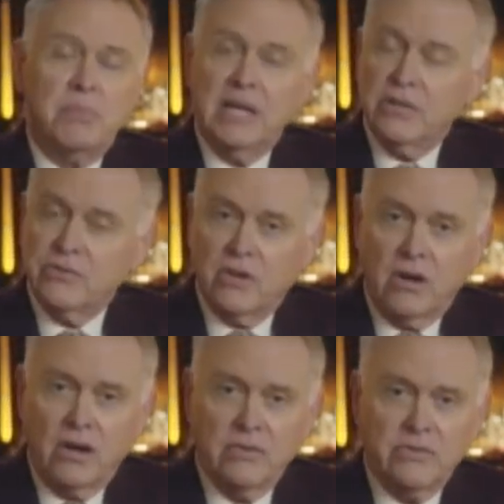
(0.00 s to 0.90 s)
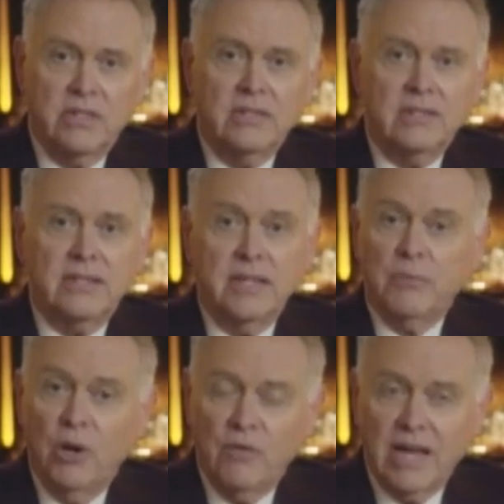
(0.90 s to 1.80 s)
biggest stars,
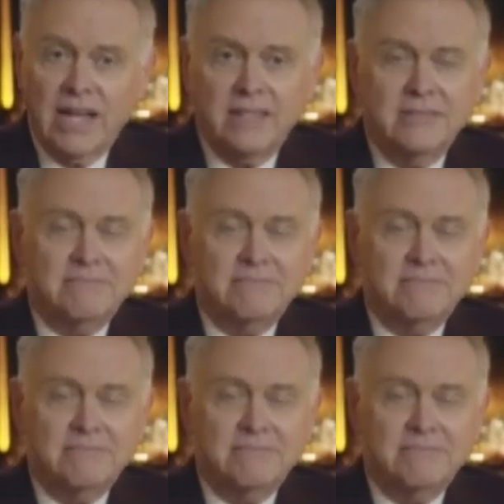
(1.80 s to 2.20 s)
Kim Novak.